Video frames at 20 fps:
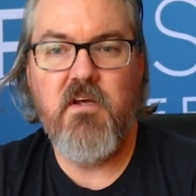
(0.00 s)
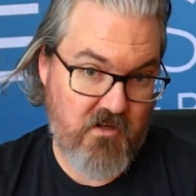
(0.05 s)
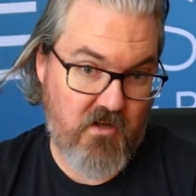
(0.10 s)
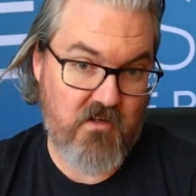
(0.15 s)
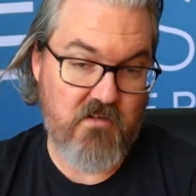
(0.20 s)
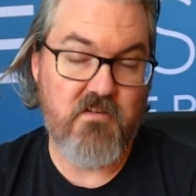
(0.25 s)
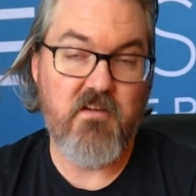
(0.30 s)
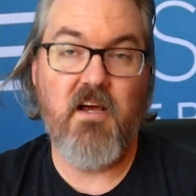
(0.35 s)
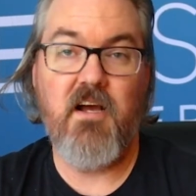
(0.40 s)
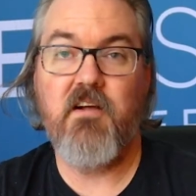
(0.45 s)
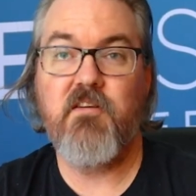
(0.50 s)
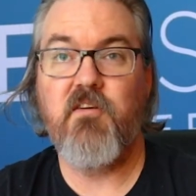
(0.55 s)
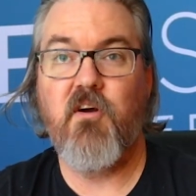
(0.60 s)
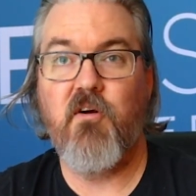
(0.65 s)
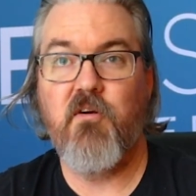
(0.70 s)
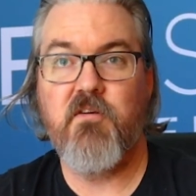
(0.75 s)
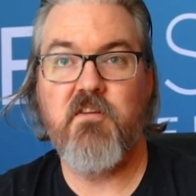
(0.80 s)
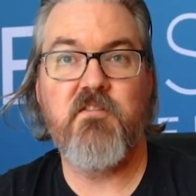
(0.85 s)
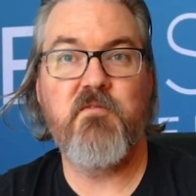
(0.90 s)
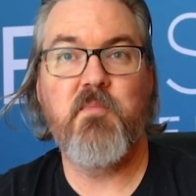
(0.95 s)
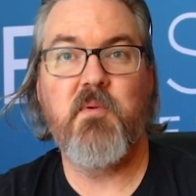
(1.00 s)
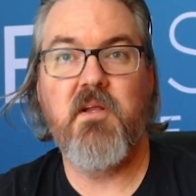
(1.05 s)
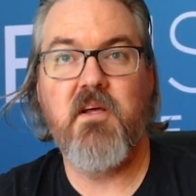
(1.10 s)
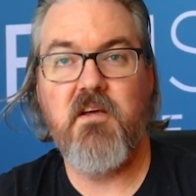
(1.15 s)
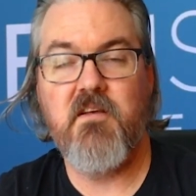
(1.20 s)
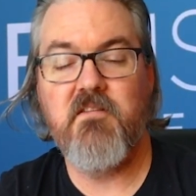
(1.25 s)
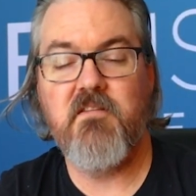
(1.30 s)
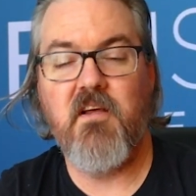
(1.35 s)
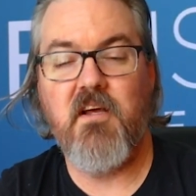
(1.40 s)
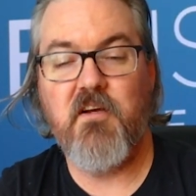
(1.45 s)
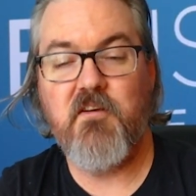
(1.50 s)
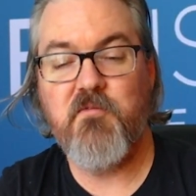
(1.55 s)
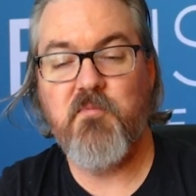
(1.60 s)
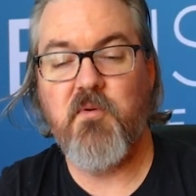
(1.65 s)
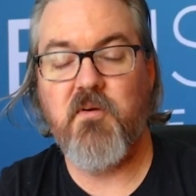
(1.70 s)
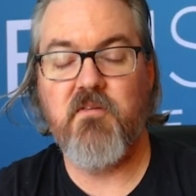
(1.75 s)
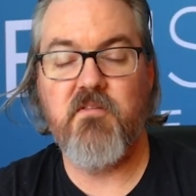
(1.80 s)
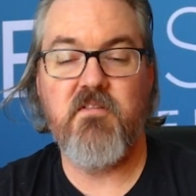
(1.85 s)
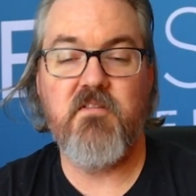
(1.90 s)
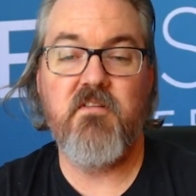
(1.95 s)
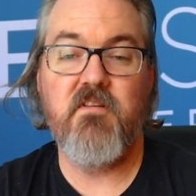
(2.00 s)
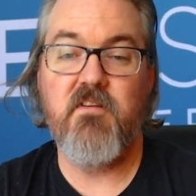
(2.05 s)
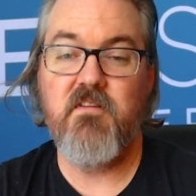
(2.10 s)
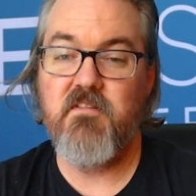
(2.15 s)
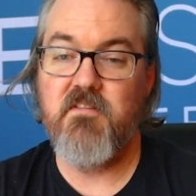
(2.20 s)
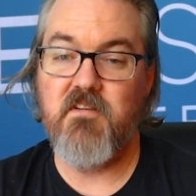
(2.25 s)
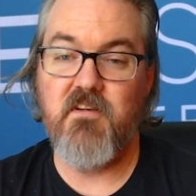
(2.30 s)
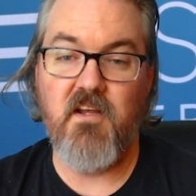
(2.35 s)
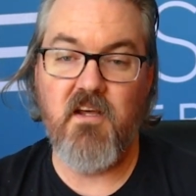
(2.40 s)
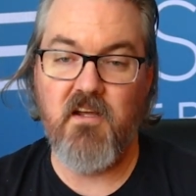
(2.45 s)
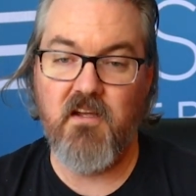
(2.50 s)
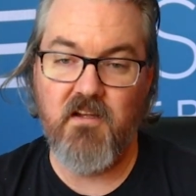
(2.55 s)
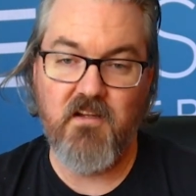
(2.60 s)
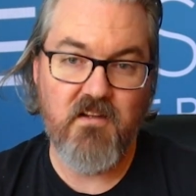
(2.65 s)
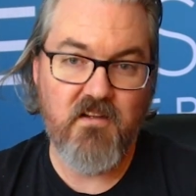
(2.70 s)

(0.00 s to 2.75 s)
Contact our displays experts today.